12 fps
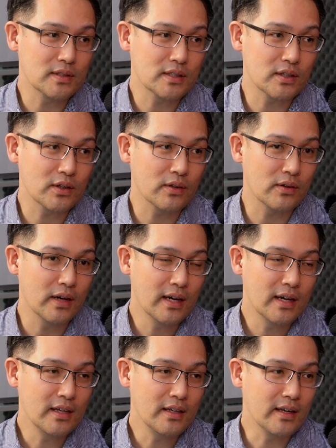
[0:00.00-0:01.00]
So
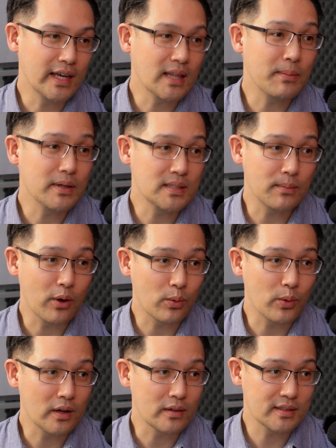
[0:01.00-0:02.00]
you can get the best of both
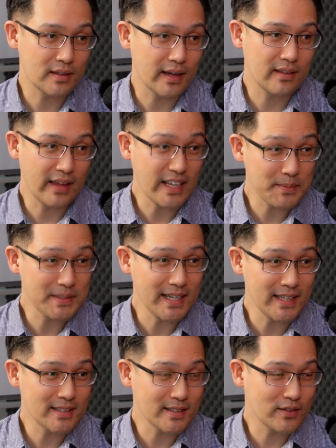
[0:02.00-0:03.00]
worlds, like the
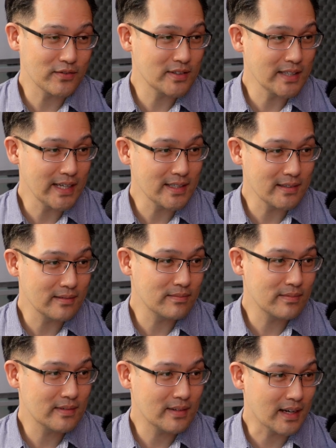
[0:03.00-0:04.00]
expertise of seeing
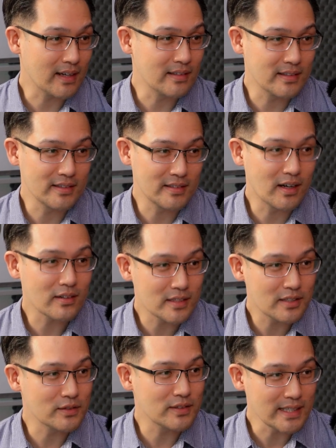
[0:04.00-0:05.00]
a
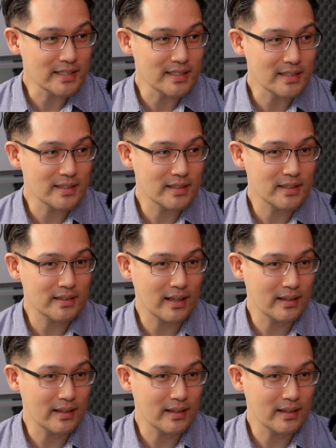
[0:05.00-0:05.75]
doctor or dentist